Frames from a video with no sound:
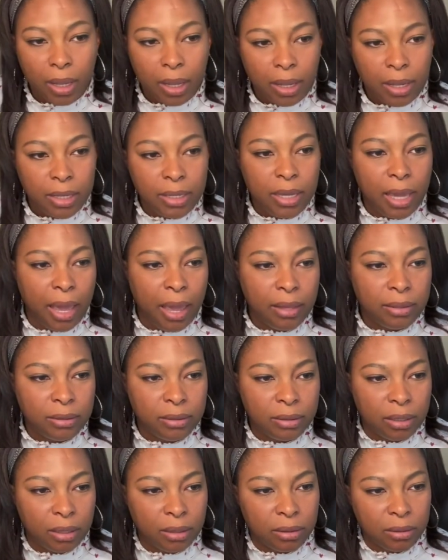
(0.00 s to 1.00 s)

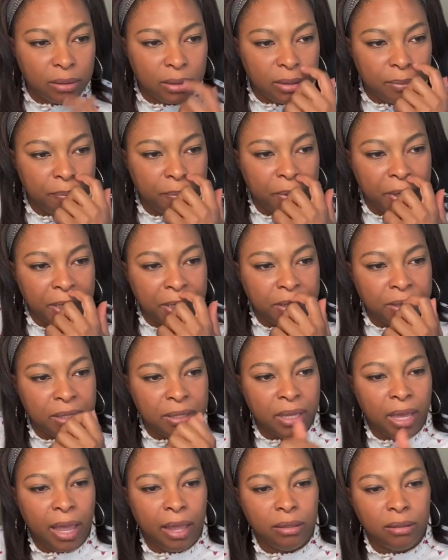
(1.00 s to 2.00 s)
Yes, put it to
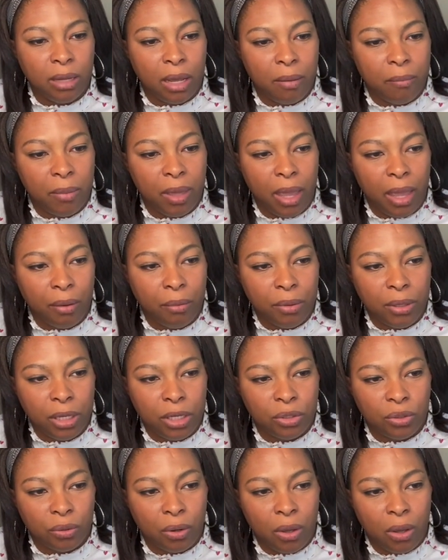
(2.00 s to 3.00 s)
that equity
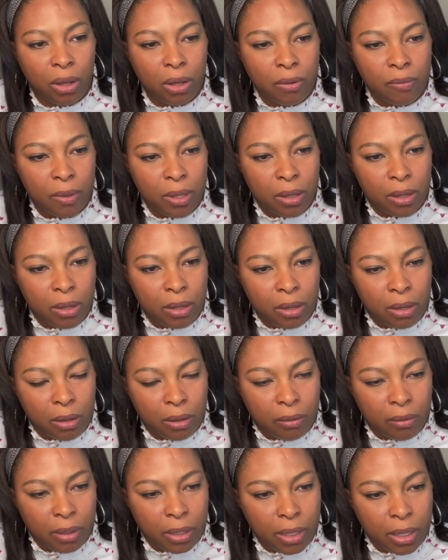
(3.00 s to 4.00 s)
draw,
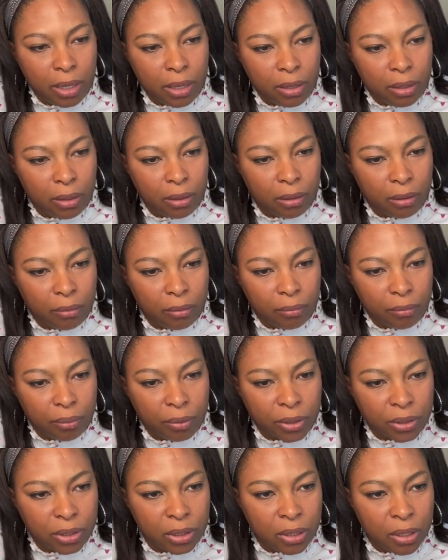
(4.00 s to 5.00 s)
right?
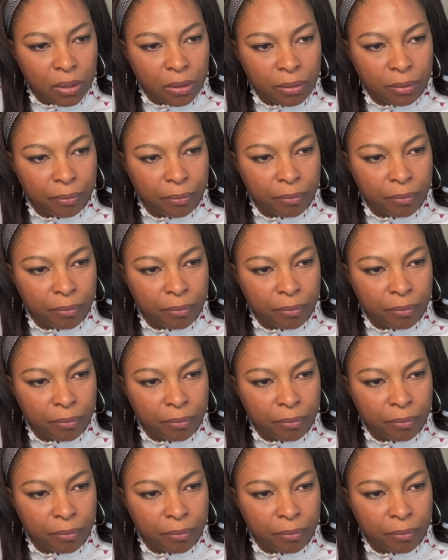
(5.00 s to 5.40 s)
Personal.